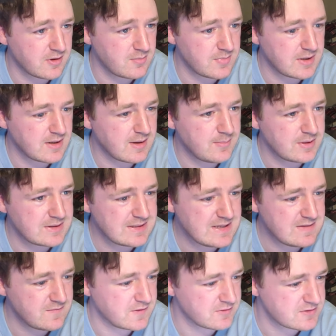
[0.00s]
on, but I
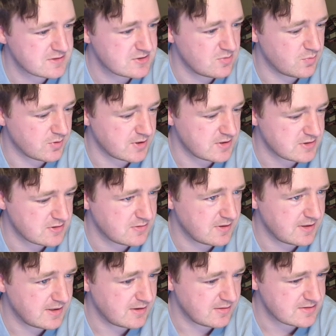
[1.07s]
believe they're super injured right
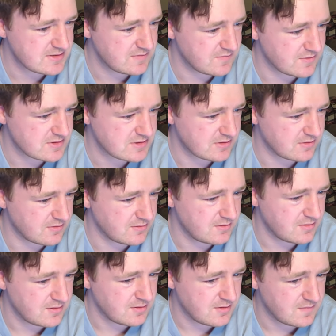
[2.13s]
now. Let's see if they're still,
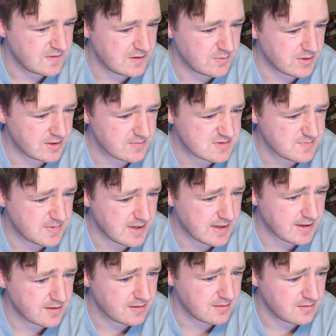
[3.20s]
if anyone comes
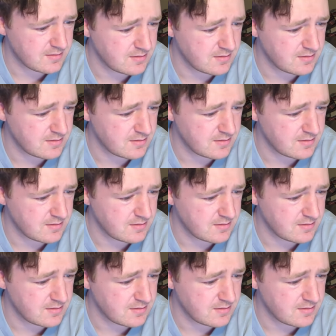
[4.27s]
back.